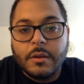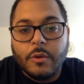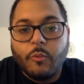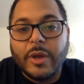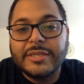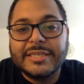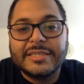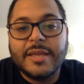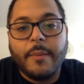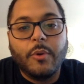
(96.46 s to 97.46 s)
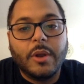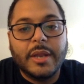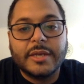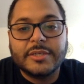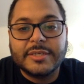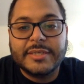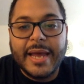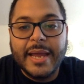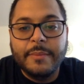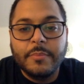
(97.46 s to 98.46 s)
once it's double elixir
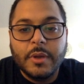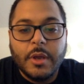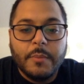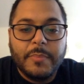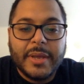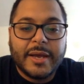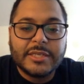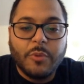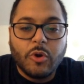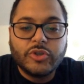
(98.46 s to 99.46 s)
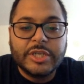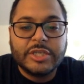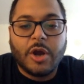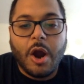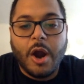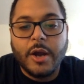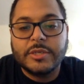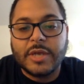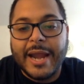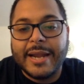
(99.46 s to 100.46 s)
time, because most of these
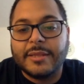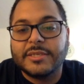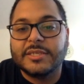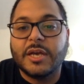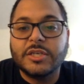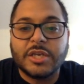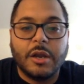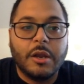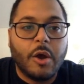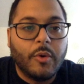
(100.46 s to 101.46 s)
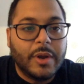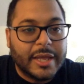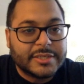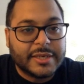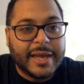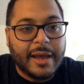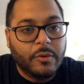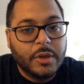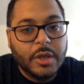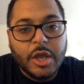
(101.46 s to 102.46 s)
cards are at such a low elixir
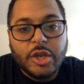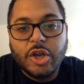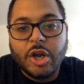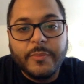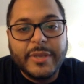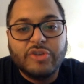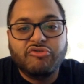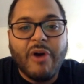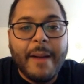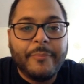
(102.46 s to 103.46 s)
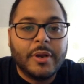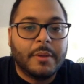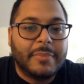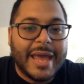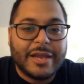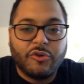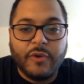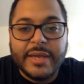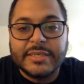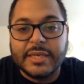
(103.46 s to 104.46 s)
count, you're going to be dropping them like
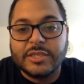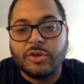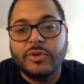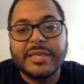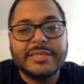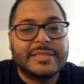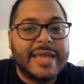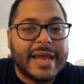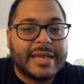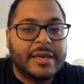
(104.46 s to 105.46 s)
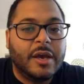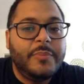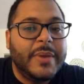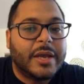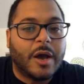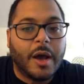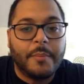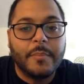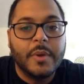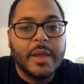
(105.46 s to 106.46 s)
crazy. So this deck could
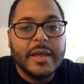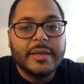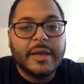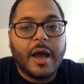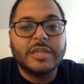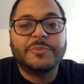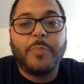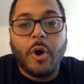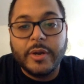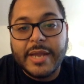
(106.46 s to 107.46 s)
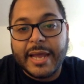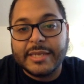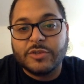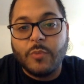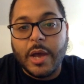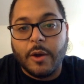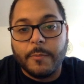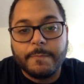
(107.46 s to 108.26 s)
become a spawn deck as well.